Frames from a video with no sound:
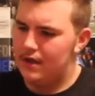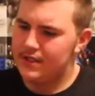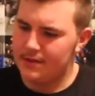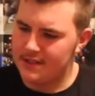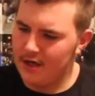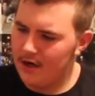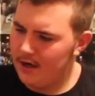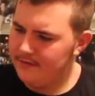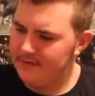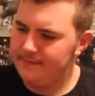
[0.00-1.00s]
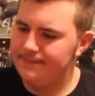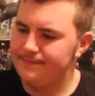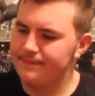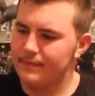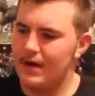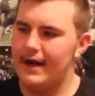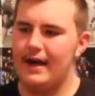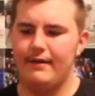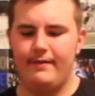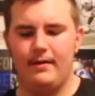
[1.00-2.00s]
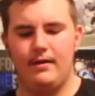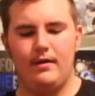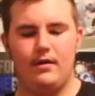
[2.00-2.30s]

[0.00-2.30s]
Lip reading: So to start off, I have